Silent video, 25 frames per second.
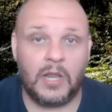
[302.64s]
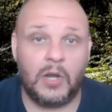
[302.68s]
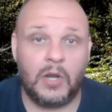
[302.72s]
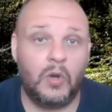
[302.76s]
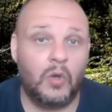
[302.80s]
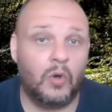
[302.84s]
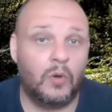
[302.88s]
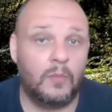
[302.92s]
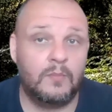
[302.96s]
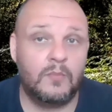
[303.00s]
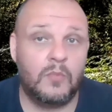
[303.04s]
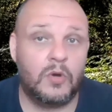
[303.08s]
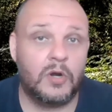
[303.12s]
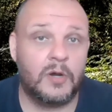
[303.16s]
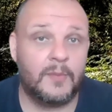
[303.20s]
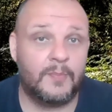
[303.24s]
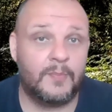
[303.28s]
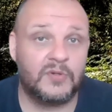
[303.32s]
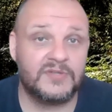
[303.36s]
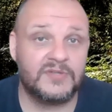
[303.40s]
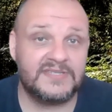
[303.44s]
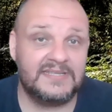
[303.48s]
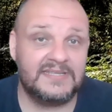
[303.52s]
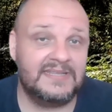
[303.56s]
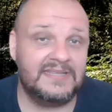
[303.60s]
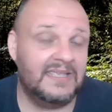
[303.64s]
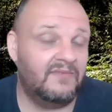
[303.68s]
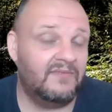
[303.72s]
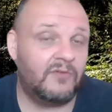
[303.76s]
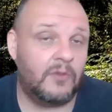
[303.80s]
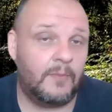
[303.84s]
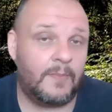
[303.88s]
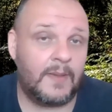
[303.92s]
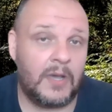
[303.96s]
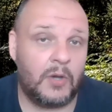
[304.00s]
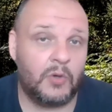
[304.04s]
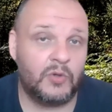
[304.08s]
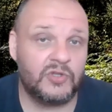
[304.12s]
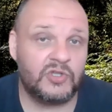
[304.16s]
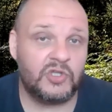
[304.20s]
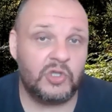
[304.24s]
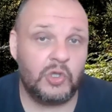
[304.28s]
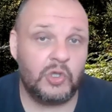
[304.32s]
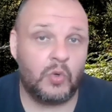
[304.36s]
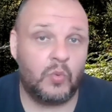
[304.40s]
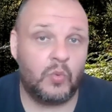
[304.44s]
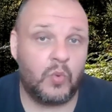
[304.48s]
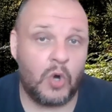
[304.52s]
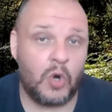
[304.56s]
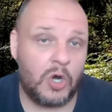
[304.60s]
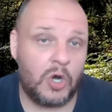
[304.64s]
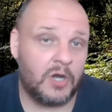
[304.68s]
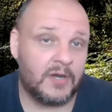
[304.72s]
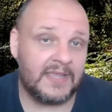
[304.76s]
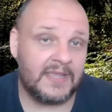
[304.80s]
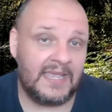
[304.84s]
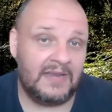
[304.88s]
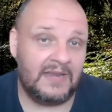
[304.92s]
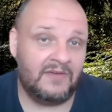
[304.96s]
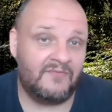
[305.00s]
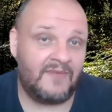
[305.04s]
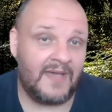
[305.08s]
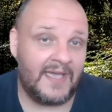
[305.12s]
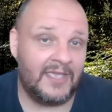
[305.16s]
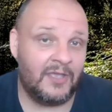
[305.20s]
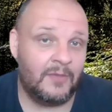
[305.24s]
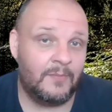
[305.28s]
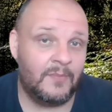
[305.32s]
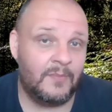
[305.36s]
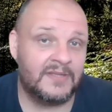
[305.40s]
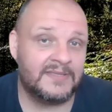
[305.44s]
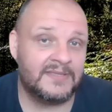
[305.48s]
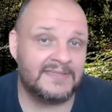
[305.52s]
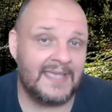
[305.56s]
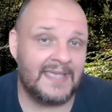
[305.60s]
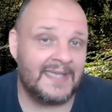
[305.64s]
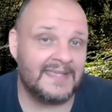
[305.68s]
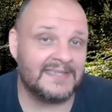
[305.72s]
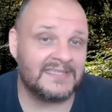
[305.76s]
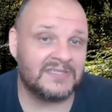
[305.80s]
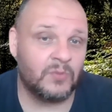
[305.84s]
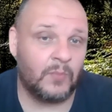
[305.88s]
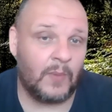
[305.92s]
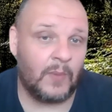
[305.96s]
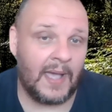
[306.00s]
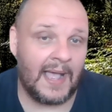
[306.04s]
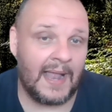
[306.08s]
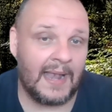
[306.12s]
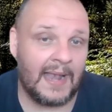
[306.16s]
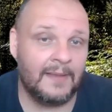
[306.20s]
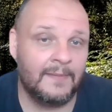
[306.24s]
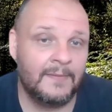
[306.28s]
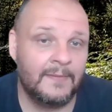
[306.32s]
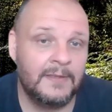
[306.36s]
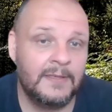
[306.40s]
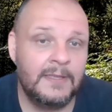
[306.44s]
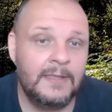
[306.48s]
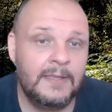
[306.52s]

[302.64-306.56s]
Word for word: a lot more positive about your work environment as well.